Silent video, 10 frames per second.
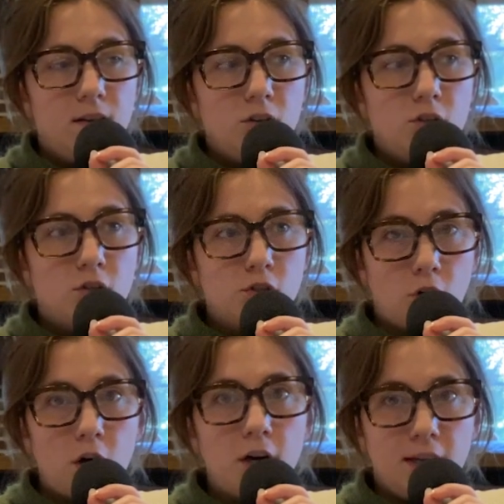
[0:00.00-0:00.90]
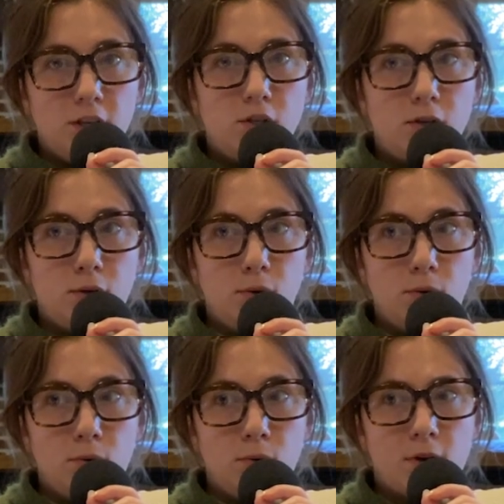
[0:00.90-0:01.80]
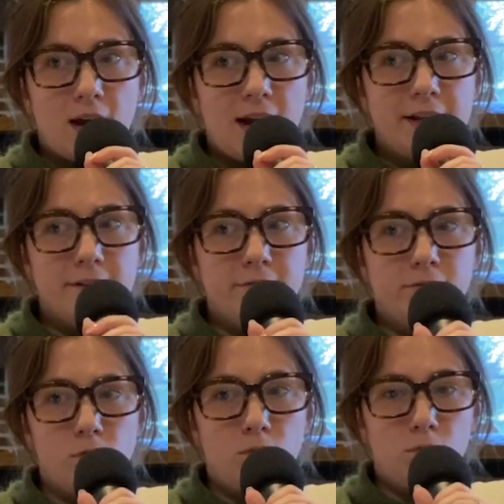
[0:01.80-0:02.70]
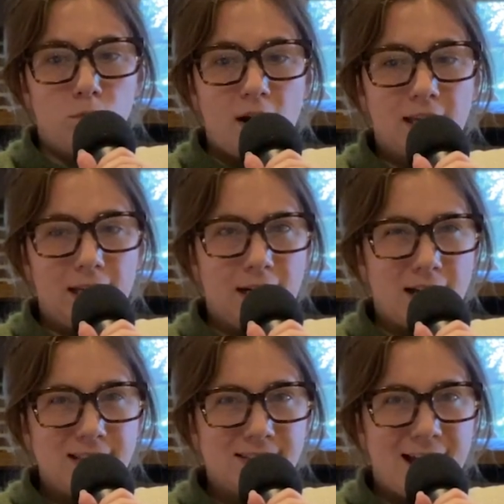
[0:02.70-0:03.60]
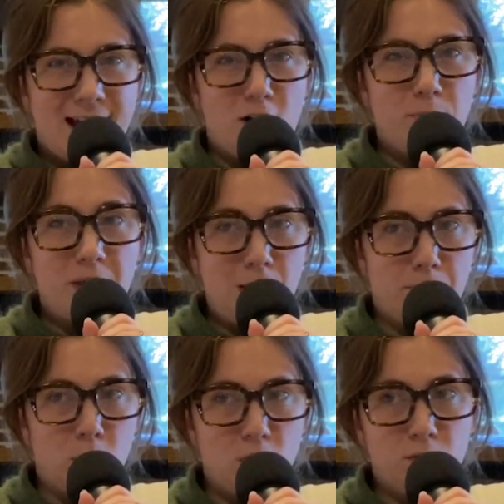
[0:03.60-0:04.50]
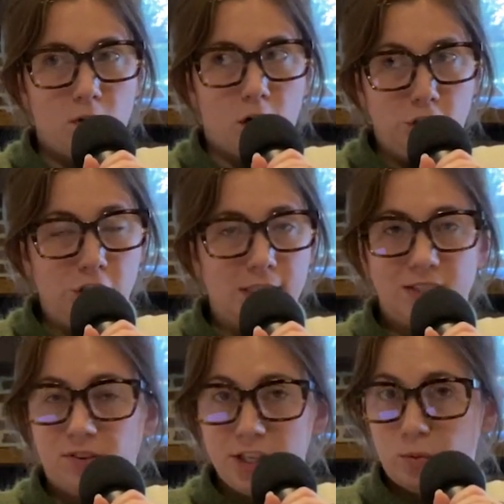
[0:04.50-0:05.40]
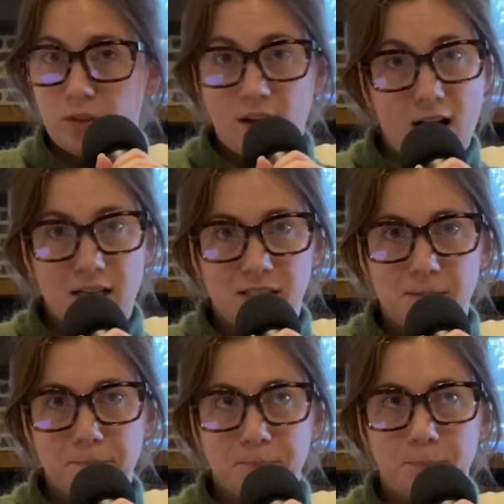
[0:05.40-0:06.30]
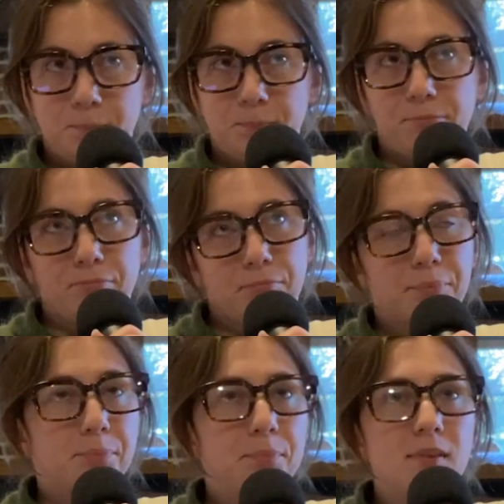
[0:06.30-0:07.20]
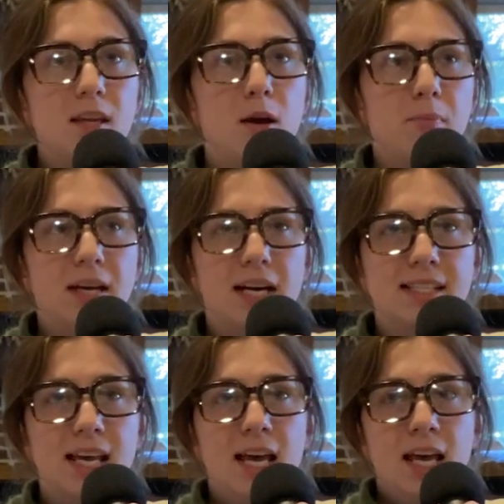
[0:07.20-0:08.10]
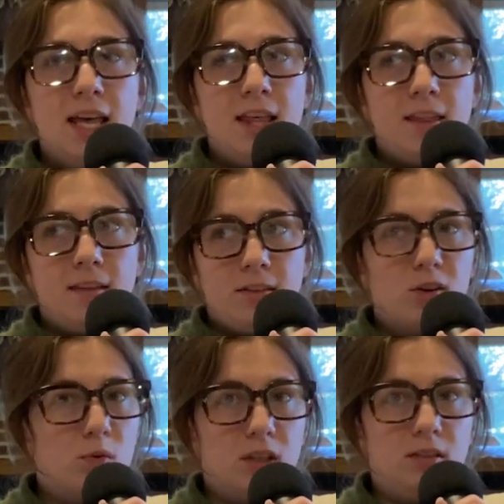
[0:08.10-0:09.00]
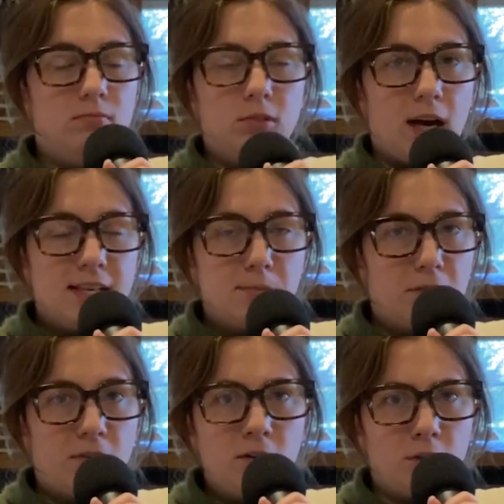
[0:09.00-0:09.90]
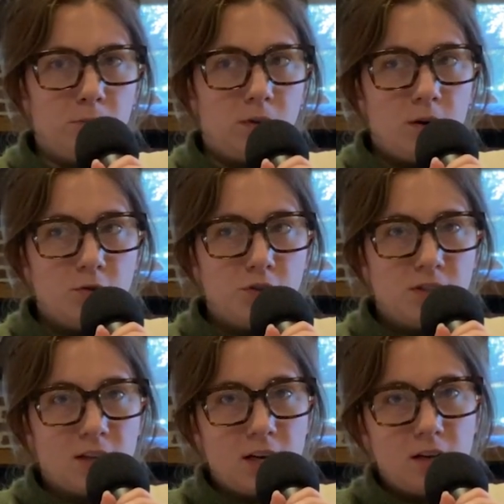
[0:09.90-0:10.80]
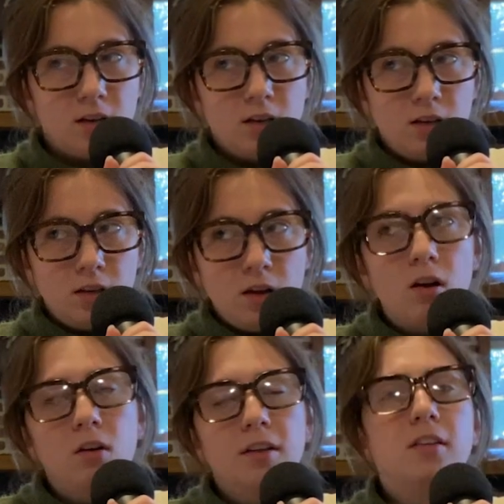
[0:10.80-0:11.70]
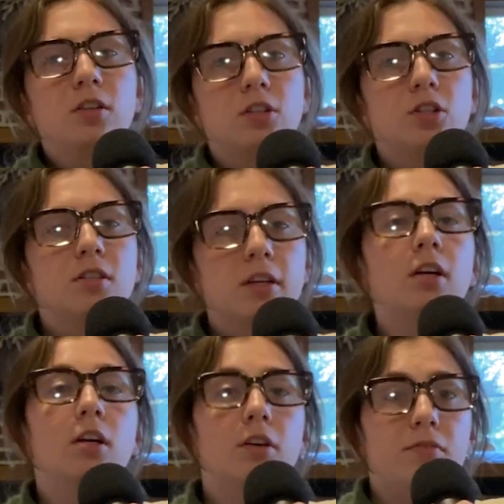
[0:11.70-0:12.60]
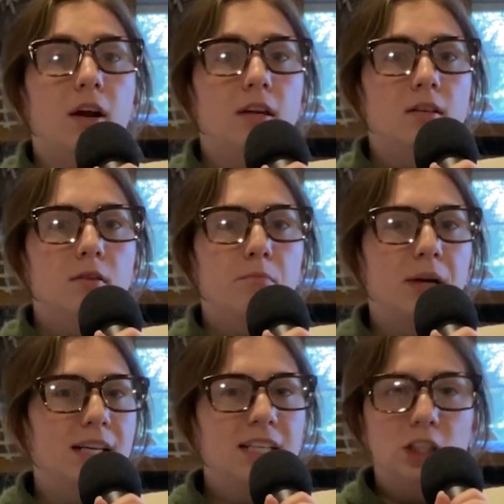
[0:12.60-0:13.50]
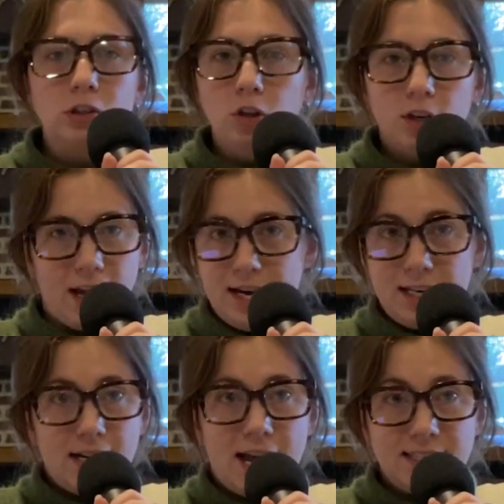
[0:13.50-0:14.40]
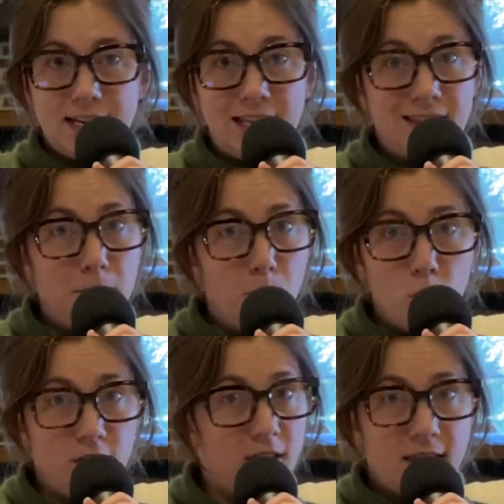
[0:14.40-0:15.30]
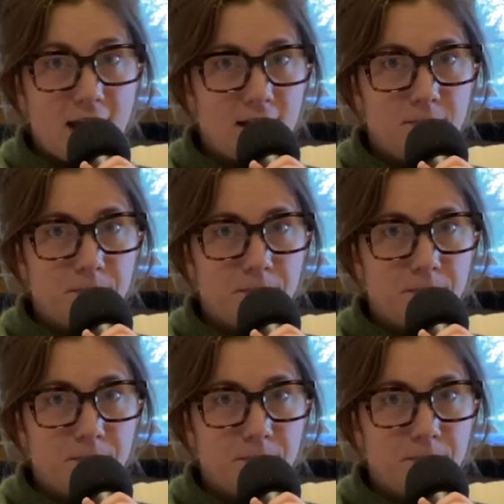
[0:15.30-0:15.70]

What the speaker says: started to kind of recognize how people are just friends with guys, because there were guys in my friend group where I was just like, oh, like they're a good friend. But I didn't look at it as anything more than that.